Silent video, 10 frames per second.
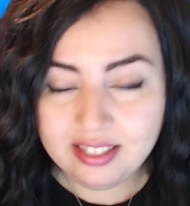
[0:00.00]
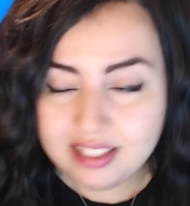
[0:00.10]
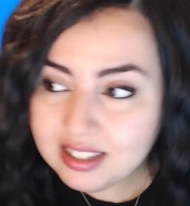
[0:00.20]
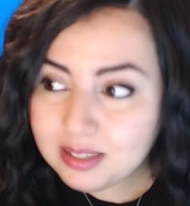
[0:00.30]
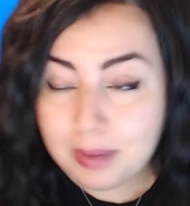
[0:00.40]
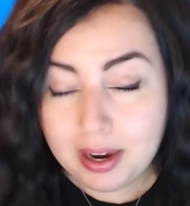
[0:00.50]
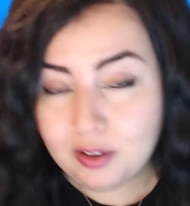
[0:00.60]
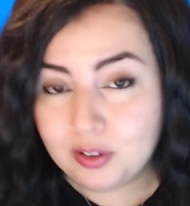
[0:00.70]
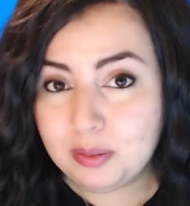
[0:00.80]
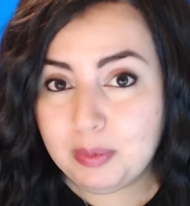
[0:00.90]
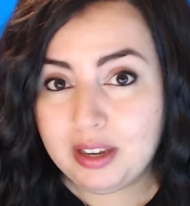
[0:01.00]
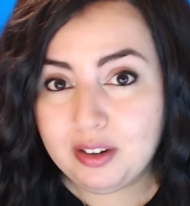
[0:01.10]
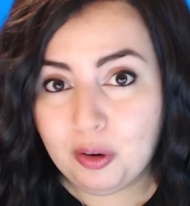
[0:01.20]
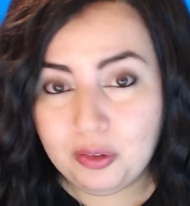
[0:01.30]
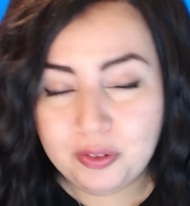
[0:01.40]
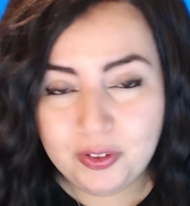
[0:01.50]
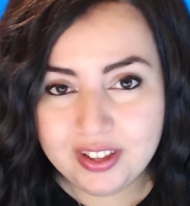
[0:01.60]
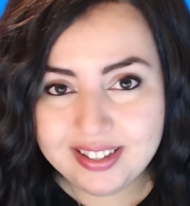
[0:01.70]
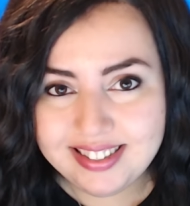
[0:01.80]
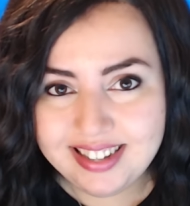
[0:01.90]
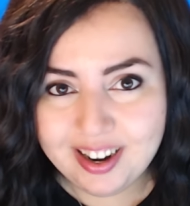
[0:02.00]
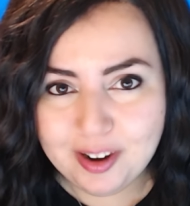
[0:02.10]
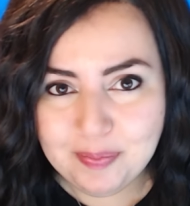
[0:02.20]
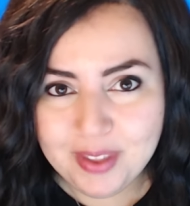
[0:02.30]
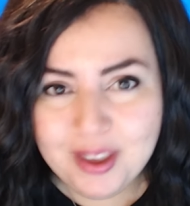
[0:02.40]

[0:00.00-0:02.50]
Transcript: That's my ultimate goal for this year.